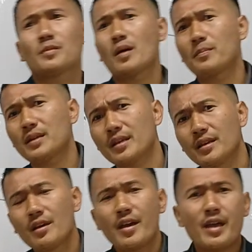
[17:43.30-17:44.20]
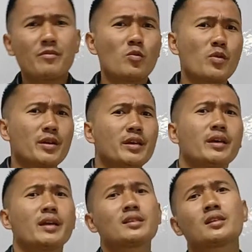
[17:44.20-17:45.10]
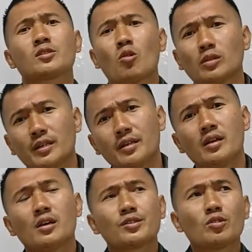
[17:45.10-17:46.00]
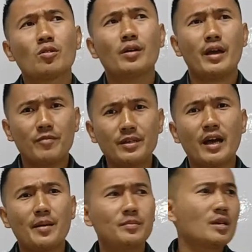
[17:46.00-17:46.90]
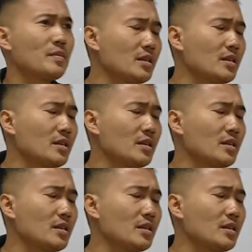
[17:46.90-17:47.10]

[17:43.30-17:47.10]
public, everywhere he gets scolding. So every time the